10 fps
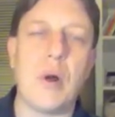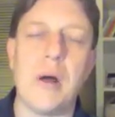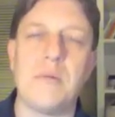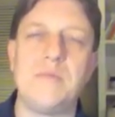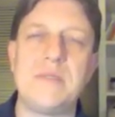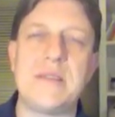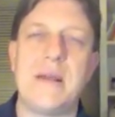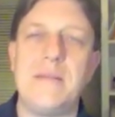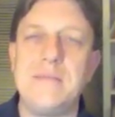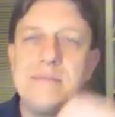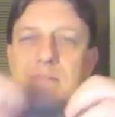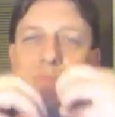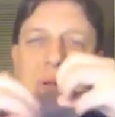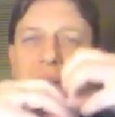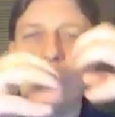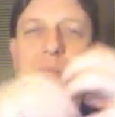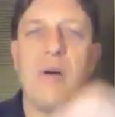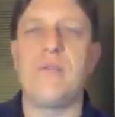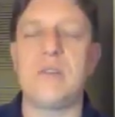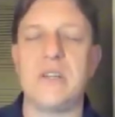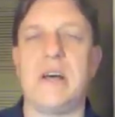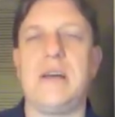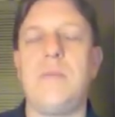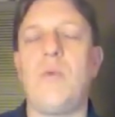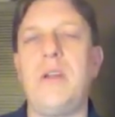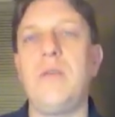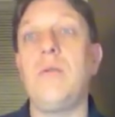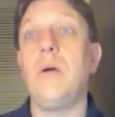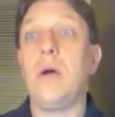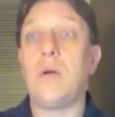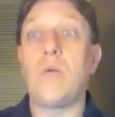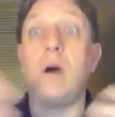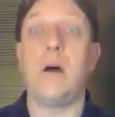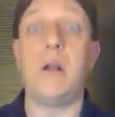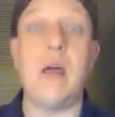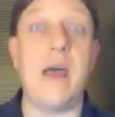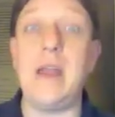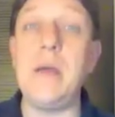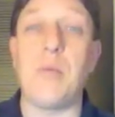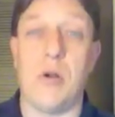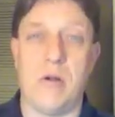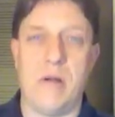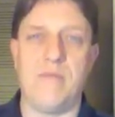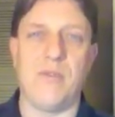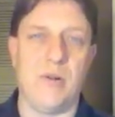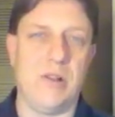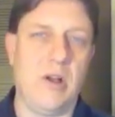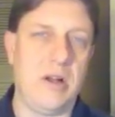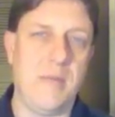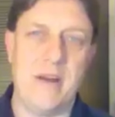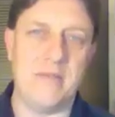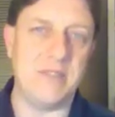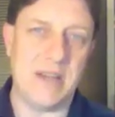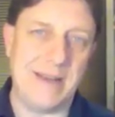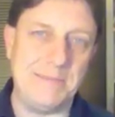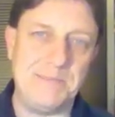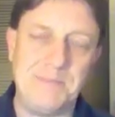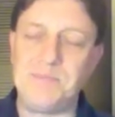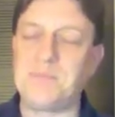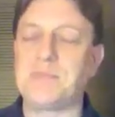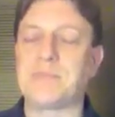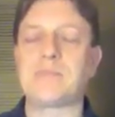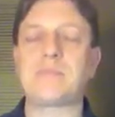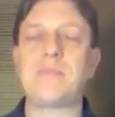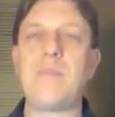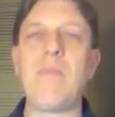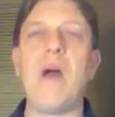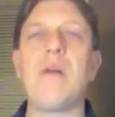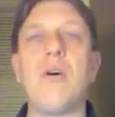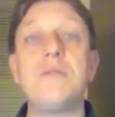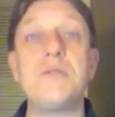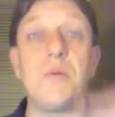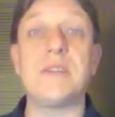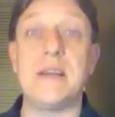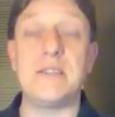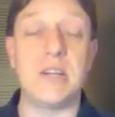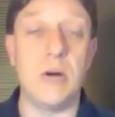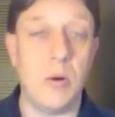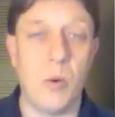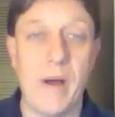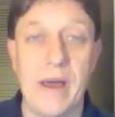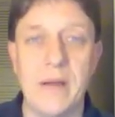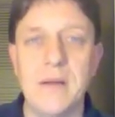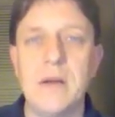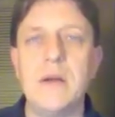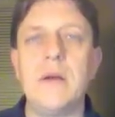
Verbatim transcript: problems that build up over time when you run any program for a long amount of time, those will tend to go away.